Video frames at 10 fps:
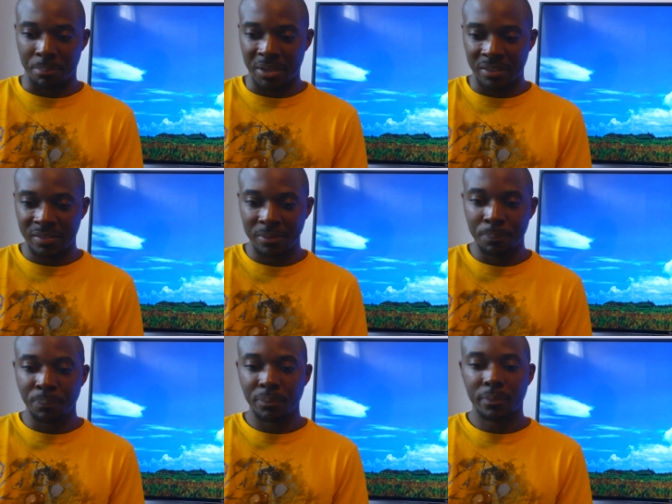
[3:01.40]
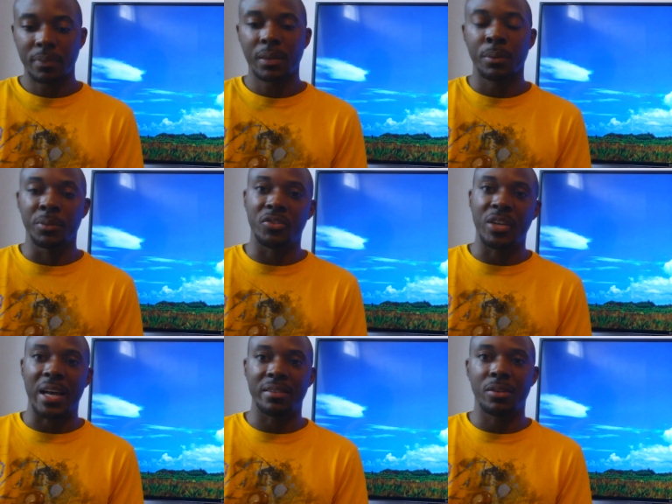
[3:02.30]
the best. But you
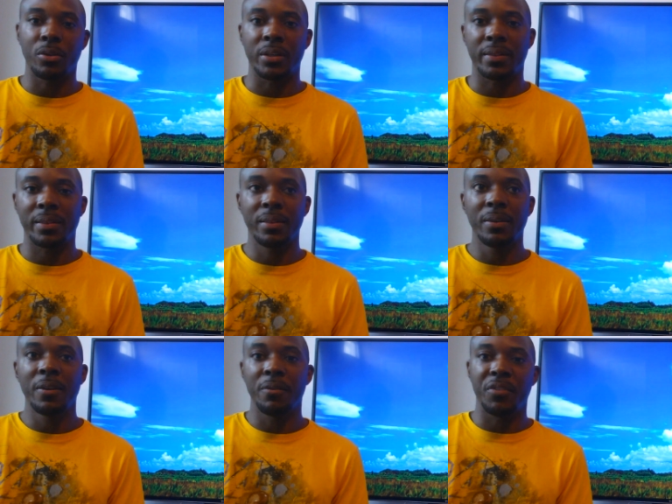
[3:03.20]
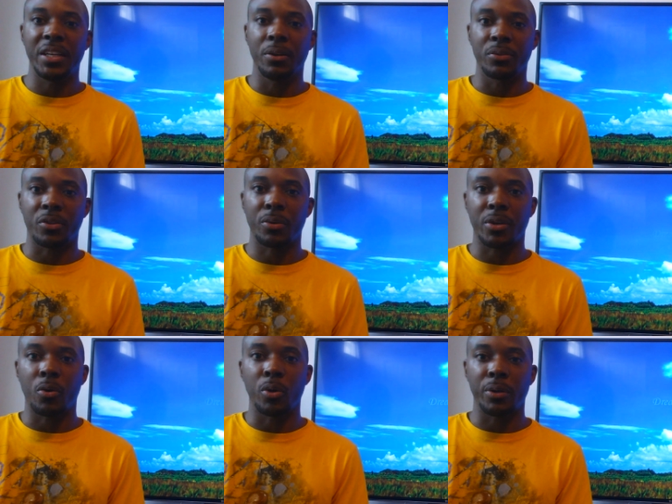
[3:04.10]
guys know that videos are
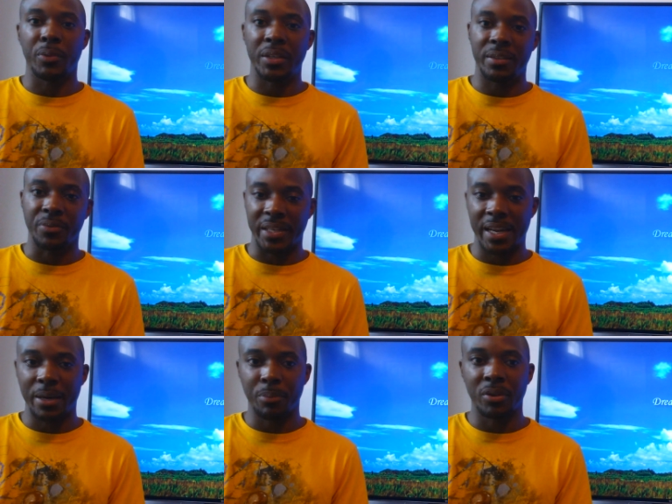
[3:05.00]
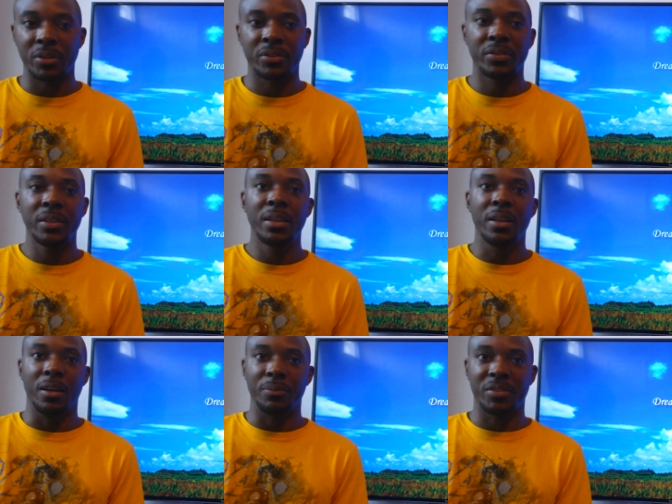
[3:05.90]
recorded with different cameras.
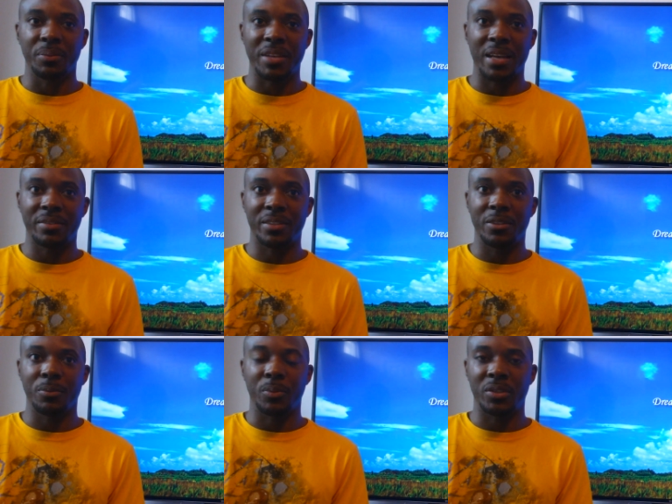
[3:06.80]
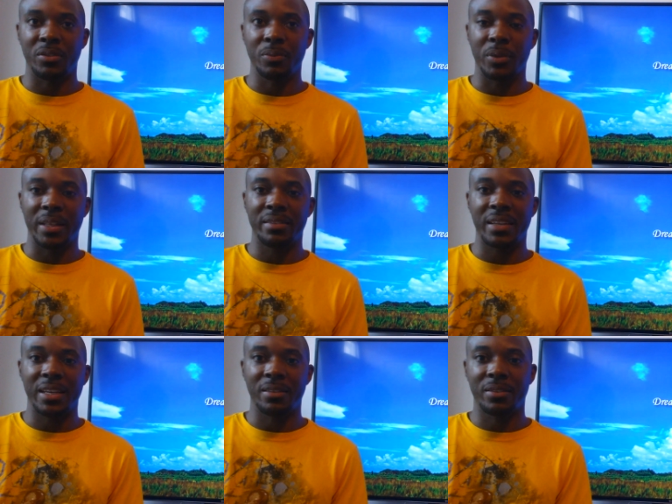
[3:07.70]
Um, sometimes you, which what they
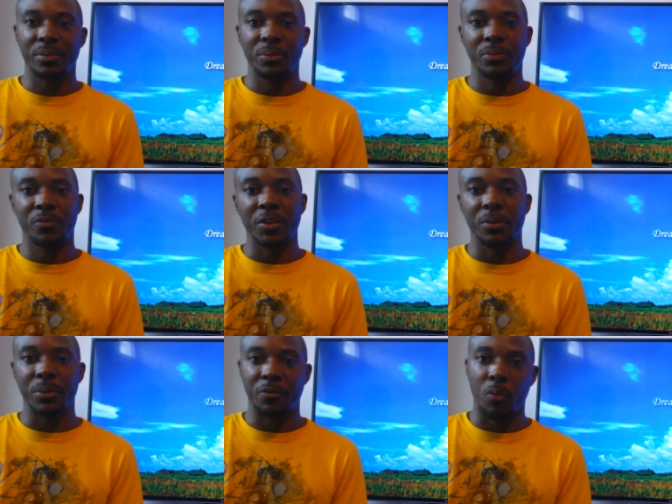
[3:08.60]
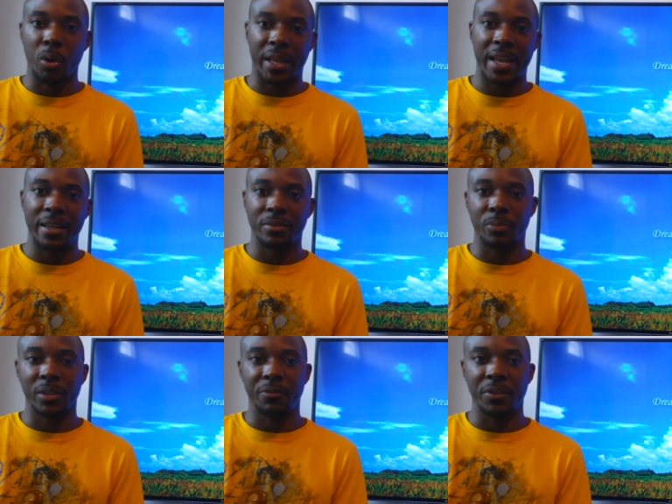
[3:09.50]
say is filmed with 4K is
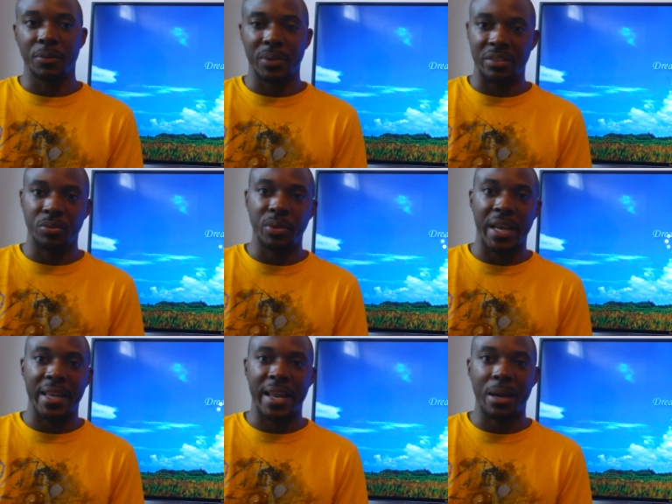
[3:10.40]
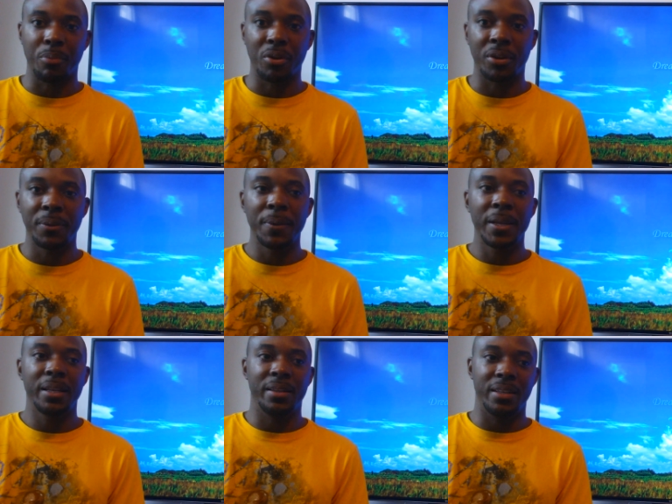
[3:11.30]
really filmed with a 2K camera.
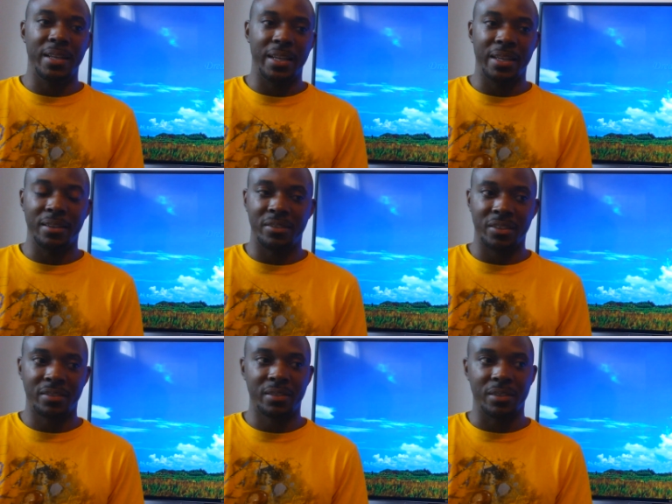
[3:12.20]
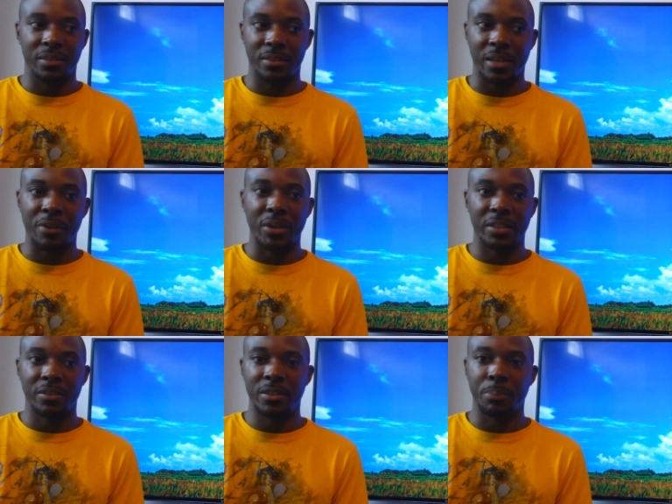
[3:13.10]
And then they adjust the
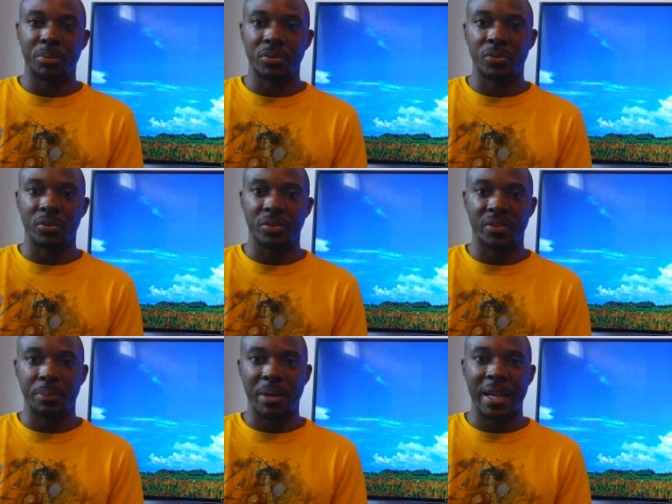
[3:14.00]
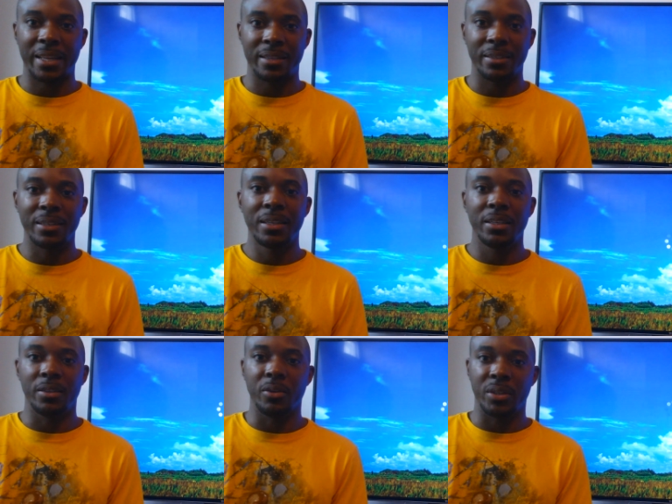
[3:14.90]
director and the producer sit back and
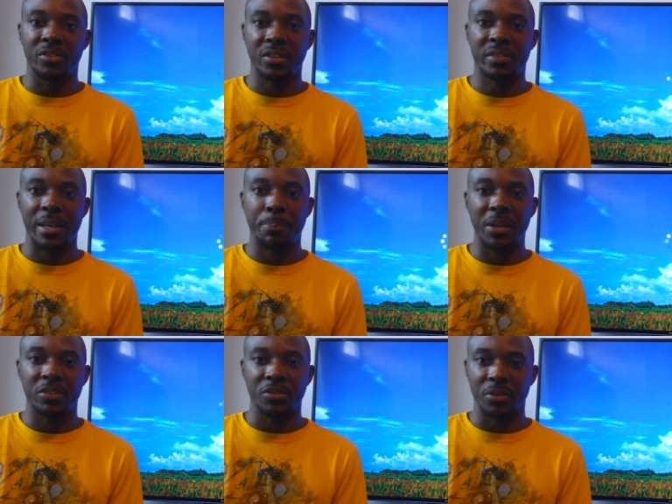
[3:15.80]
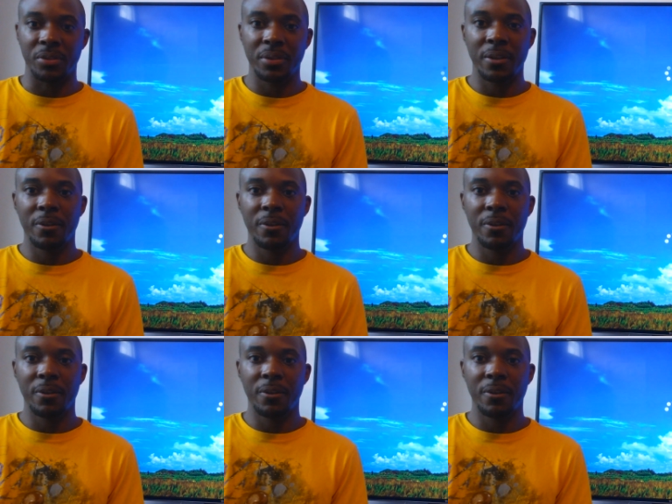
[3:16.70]
you know adjust that picture